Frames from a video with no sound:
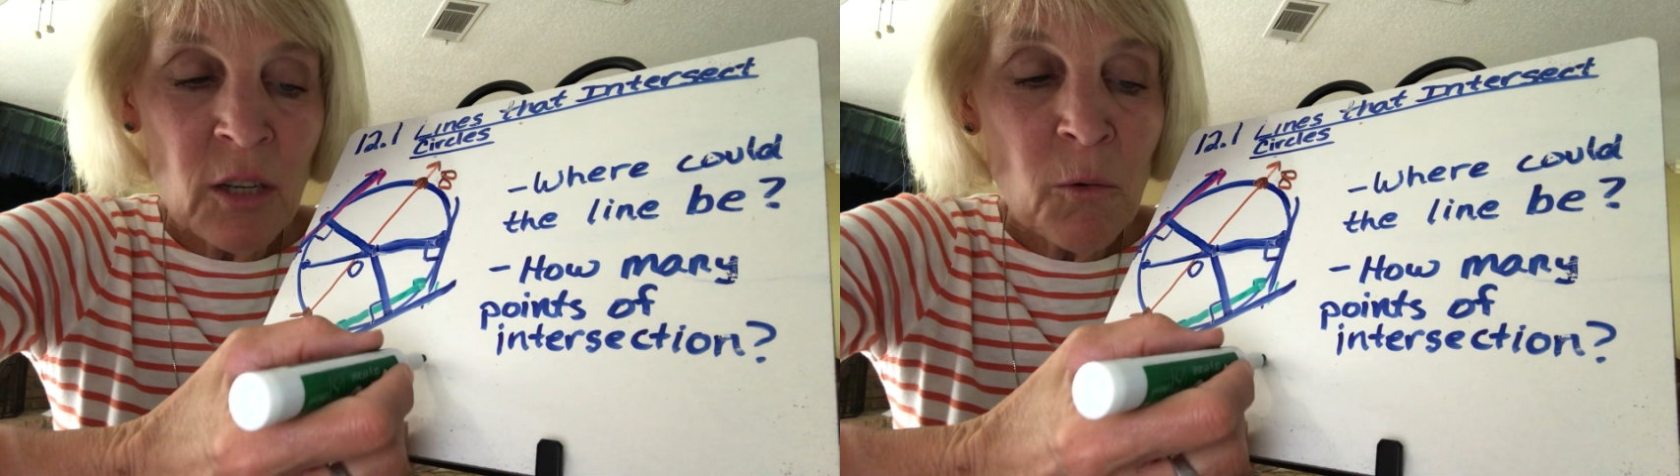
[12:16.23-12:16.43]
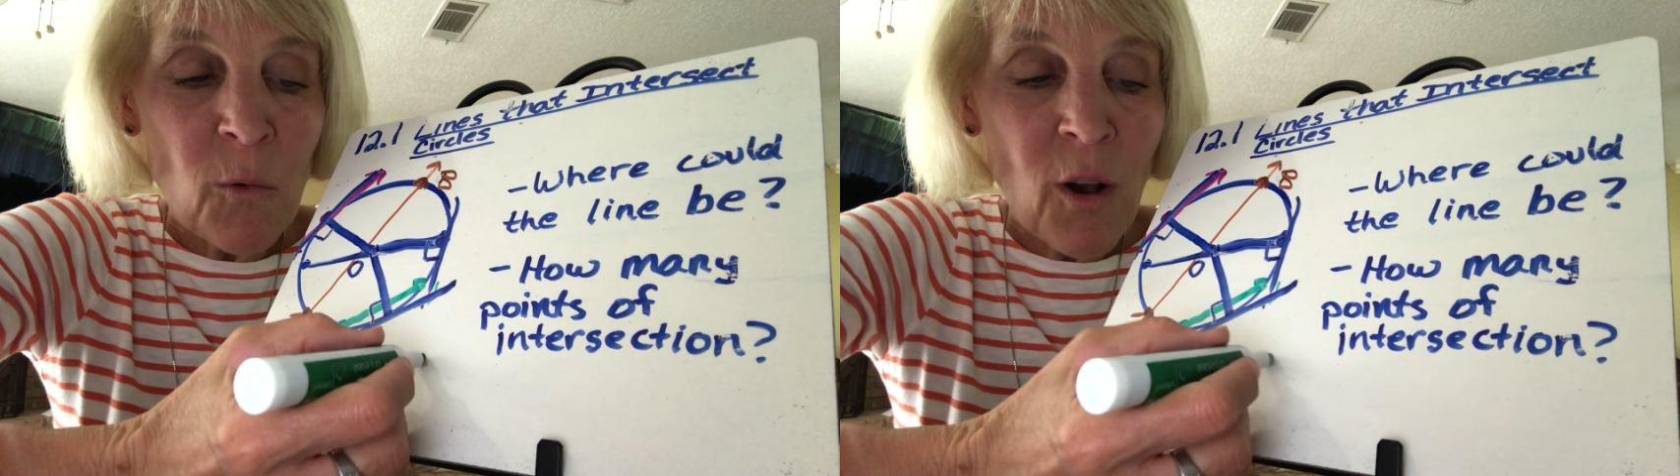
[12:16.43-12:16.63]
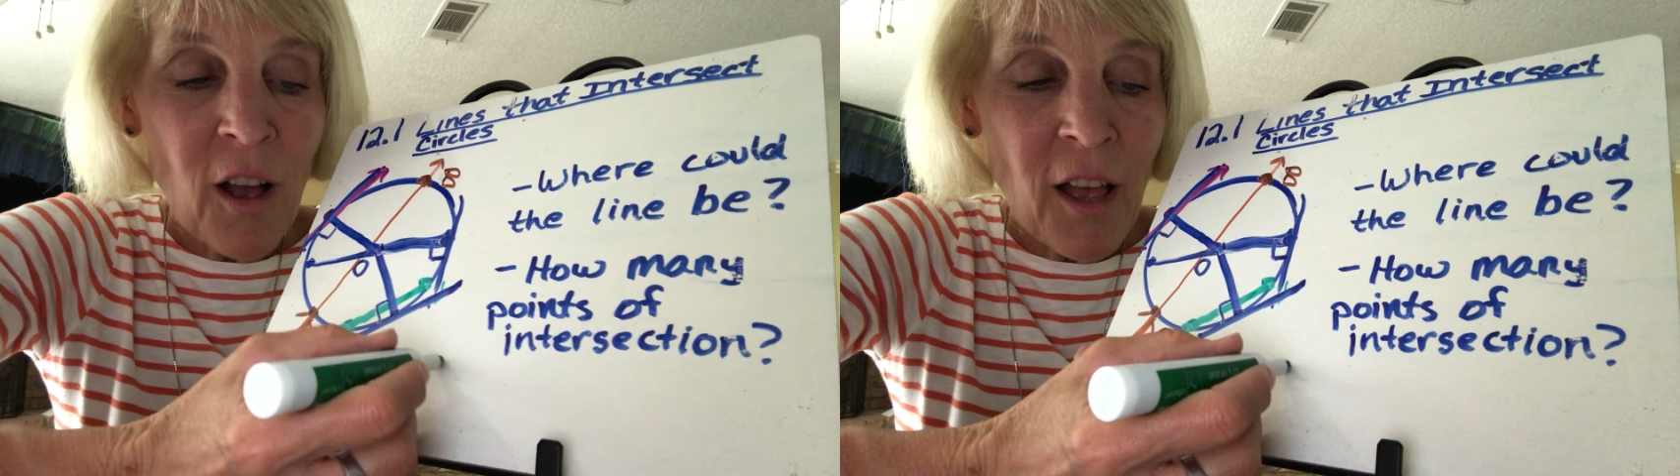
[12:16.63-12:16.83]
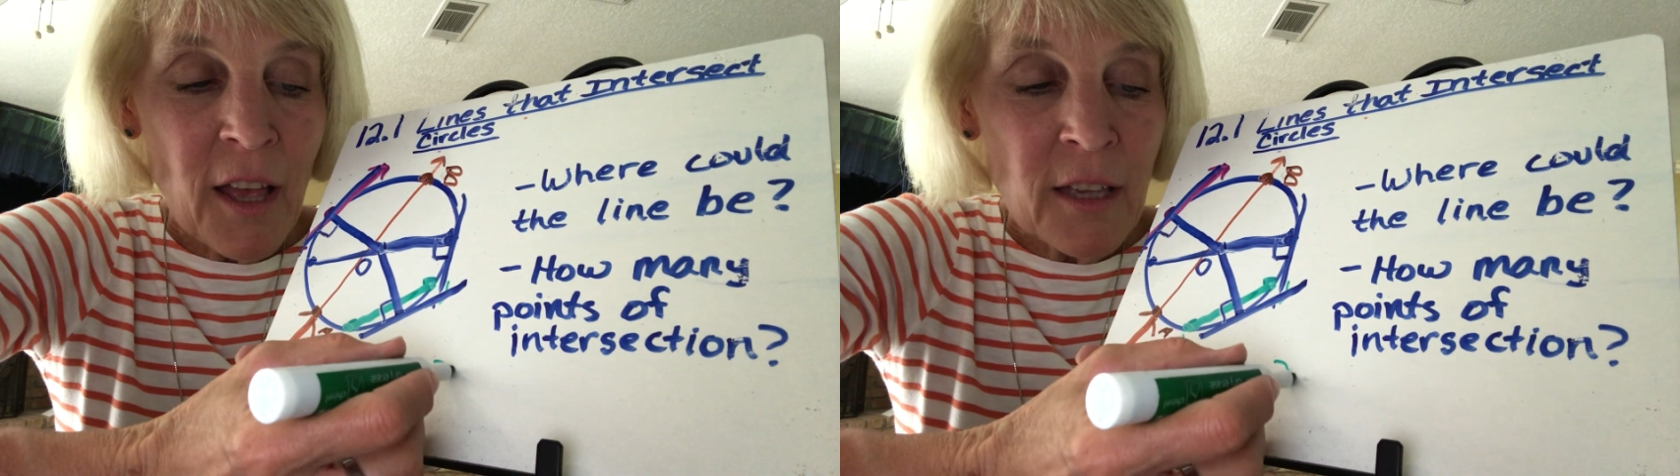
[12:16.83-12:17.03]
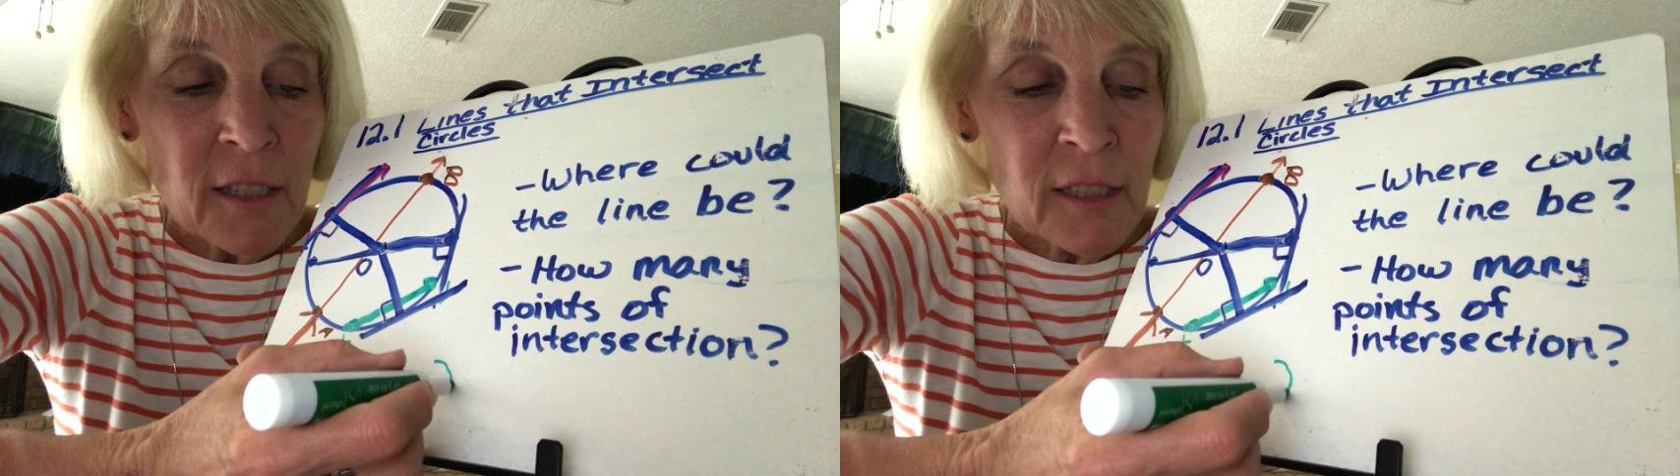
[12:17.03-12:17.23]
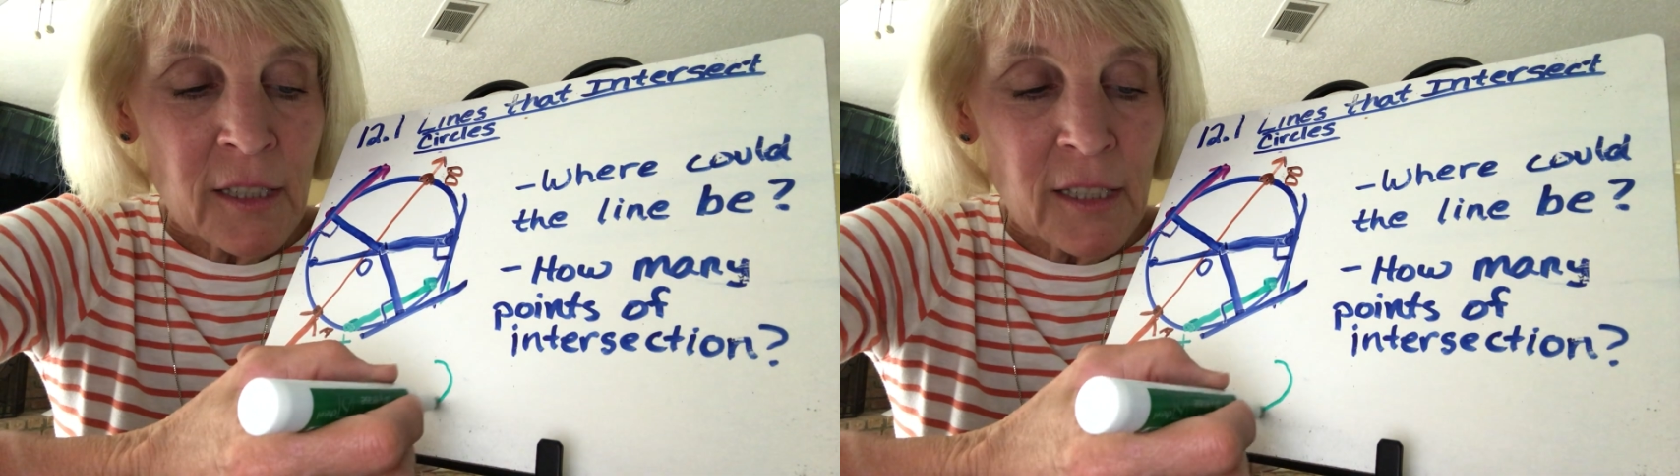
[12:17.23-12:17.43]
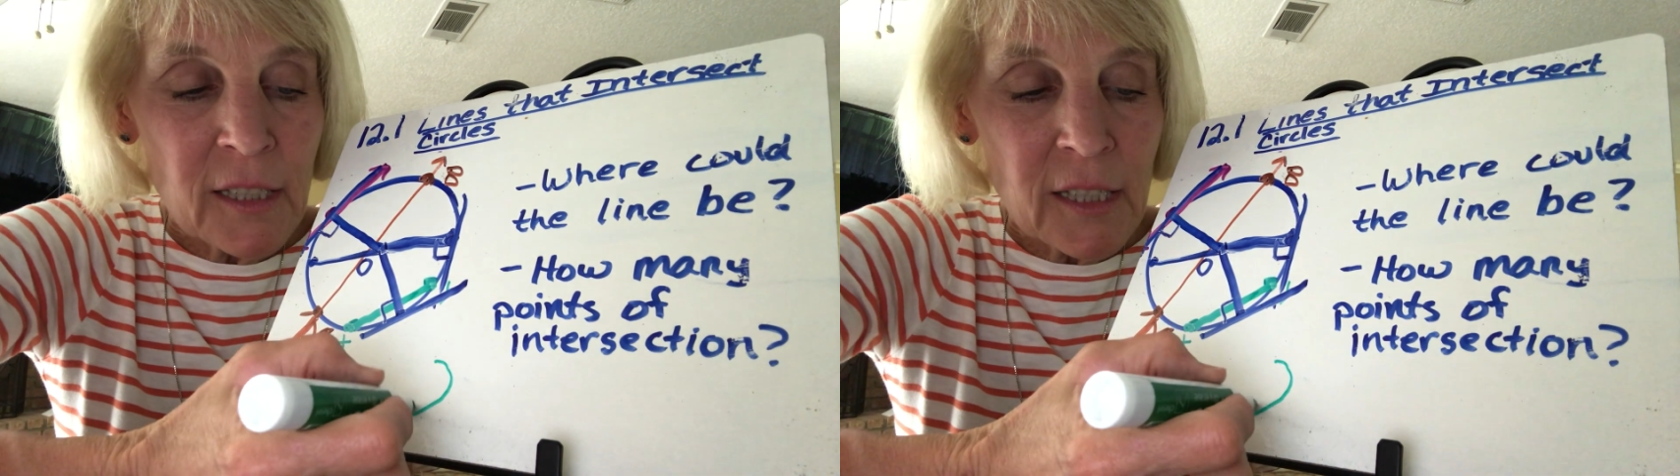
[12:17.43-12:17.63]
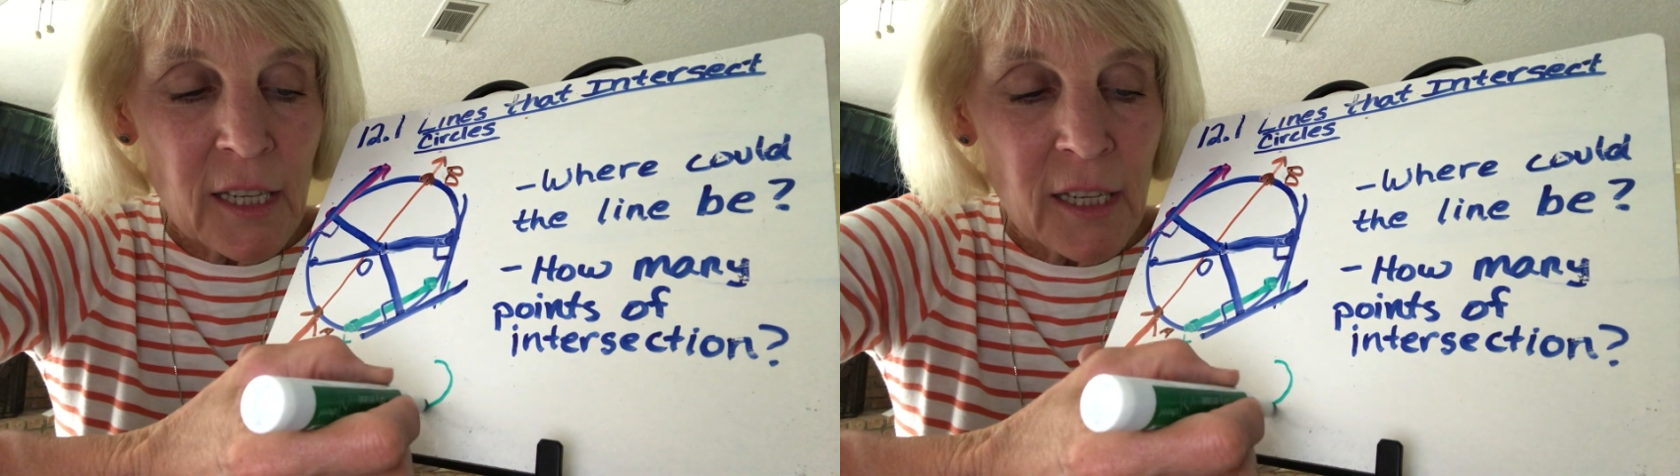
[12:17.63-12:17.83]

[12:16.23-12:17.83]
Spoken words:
was...